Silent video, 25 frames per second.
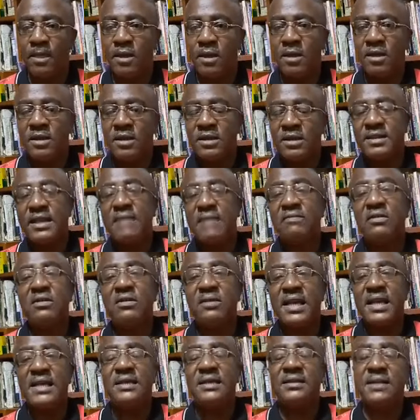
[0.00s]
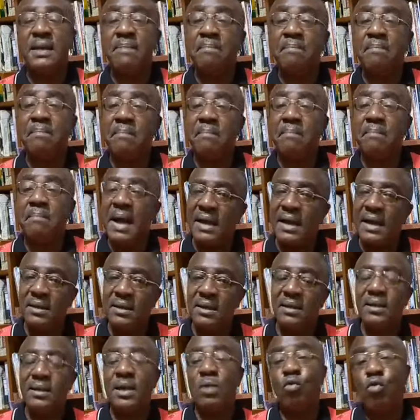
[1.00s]
Seven things the man,
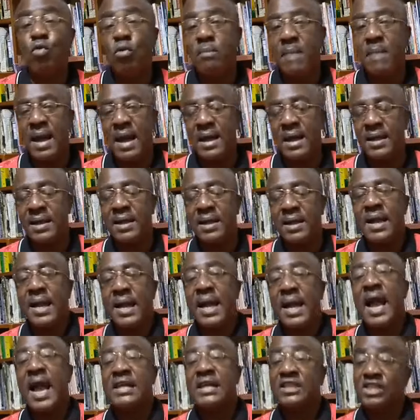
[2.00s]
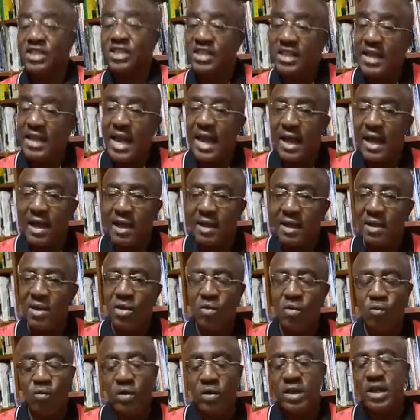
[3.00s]
the woman can share
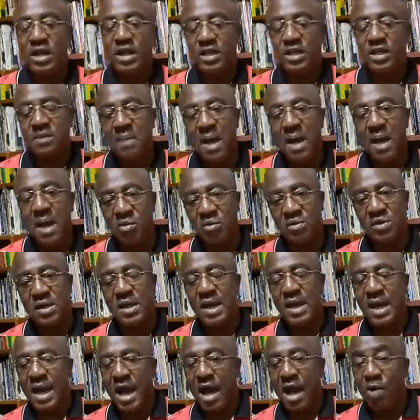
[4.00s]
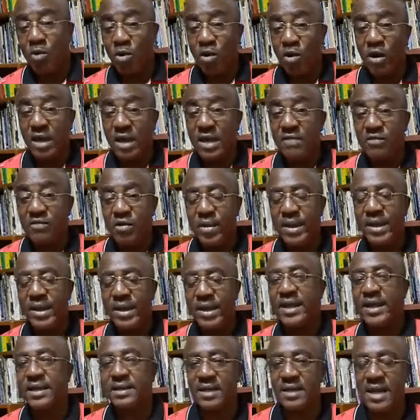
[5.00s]
with their spouse. I will give you a hint
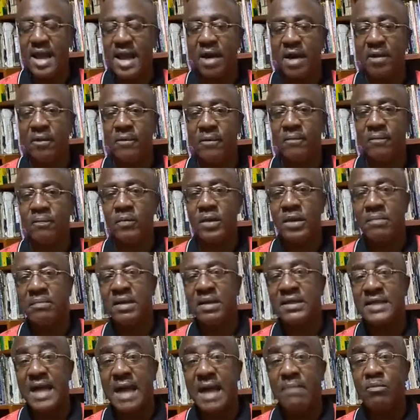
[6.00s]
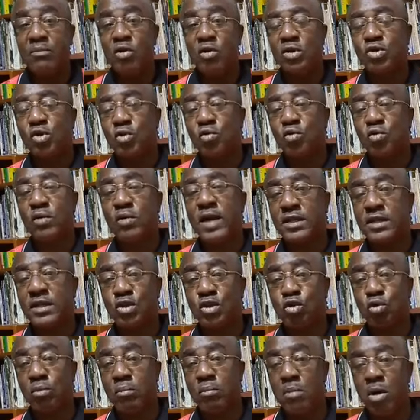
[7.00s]
now, but I'm going to do that
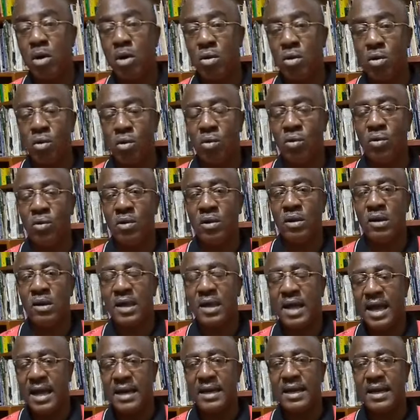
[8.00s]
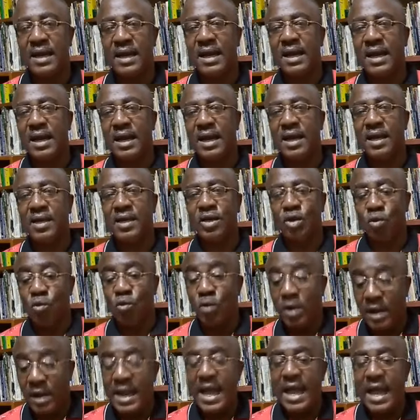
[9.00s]
tomorrow and uh, you will
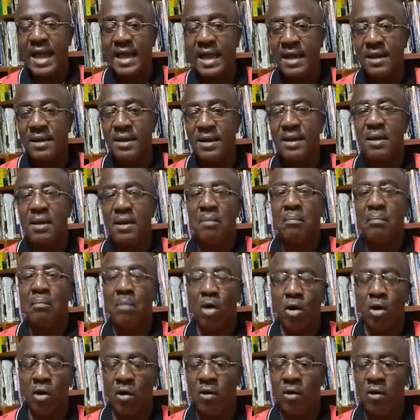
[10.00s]
learn more.